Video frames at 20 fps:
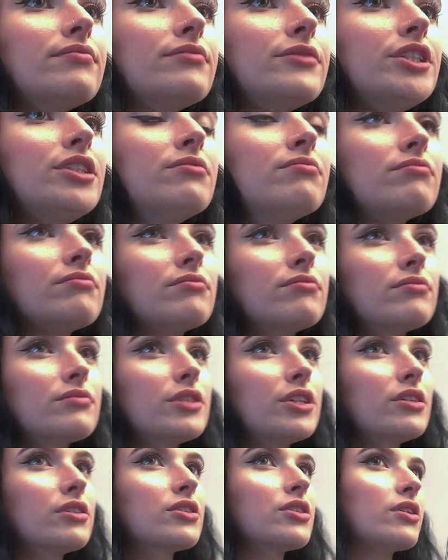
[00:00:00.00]
Yeah,
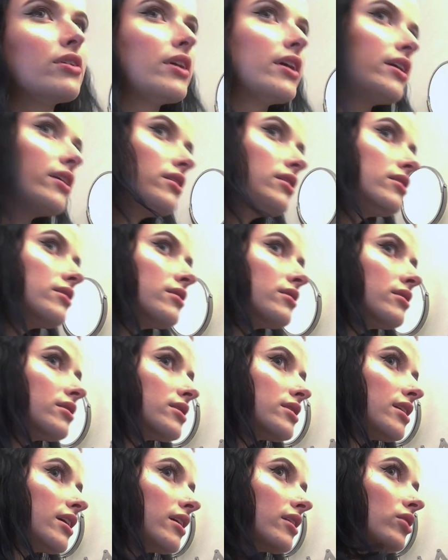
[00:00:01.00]
that's alright.
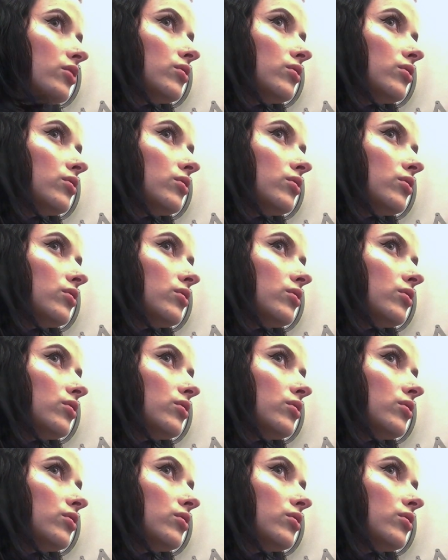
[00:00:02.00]
It's kind of